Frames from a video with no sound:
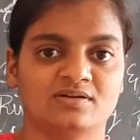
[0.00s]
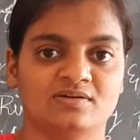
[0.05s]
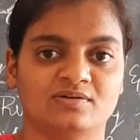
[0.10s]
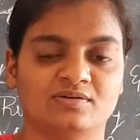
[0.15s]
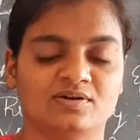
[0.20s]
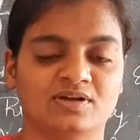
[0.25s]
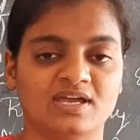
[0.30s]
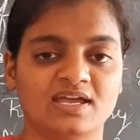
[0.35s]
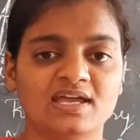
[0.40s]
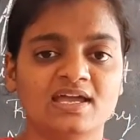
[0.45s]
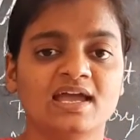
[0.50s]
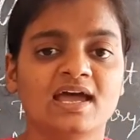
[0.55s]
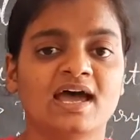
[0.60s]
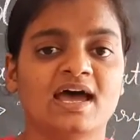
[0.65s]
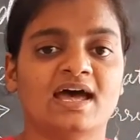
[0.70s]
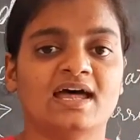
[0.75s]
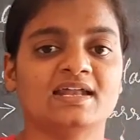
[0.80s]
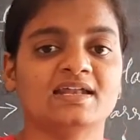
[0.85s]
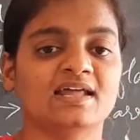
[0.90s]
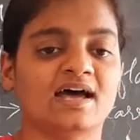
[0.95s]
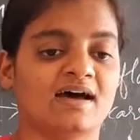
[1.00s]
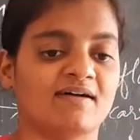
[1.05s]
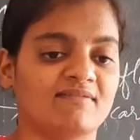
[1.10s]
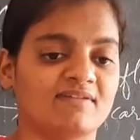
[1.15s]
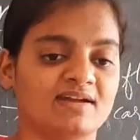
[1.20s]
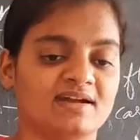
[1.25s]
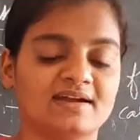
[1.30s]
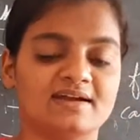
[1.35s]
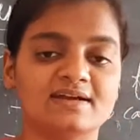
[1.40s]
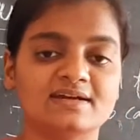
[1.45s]
Okay, and
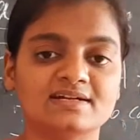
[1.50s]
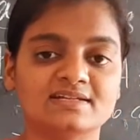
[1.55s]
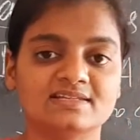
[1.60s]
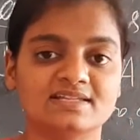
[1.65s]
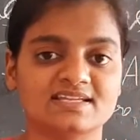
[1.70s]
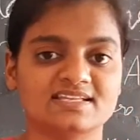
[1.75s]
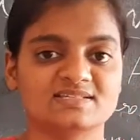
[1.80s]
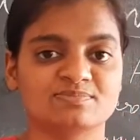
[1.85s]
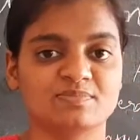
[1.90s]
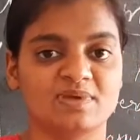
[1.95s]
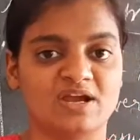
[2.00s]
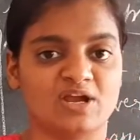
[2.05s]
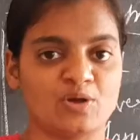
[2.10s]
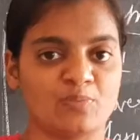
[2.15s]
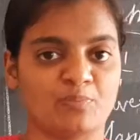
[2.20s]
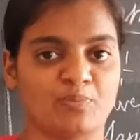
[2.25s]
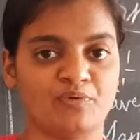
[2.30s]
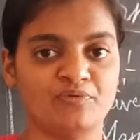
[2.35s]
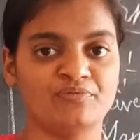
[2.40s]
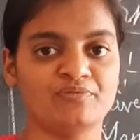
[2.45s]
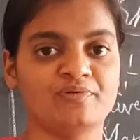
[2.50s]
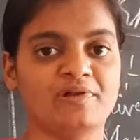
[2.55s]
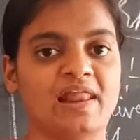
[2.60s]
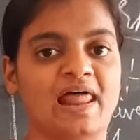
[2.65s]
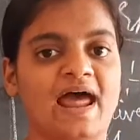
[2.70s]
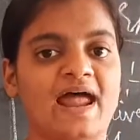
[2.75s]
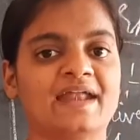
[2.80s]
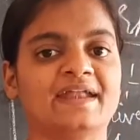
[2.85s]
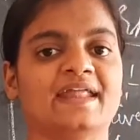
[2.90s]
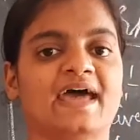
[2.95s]
our earth is made up of
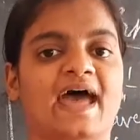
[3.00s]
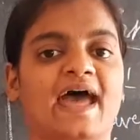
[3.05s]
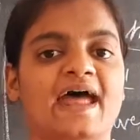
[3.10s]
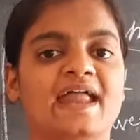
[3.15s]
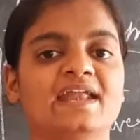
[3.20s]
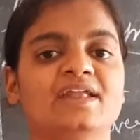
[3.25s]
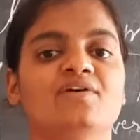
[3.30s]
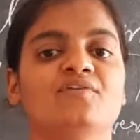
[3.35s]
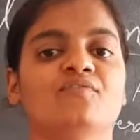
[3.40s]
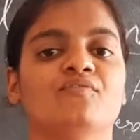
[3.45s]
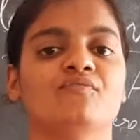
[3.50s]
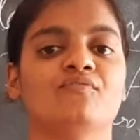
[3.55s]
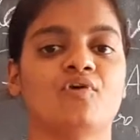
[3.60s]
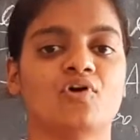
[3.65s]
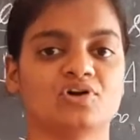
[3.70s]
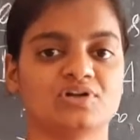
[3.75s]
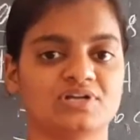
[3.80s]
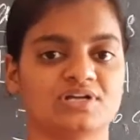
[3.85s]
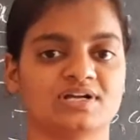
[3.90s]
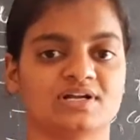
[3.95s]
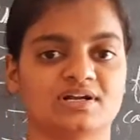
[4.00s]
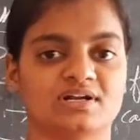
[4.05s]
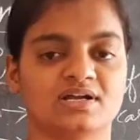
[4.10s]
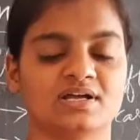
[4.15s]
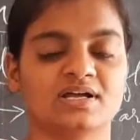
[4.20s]
land and water.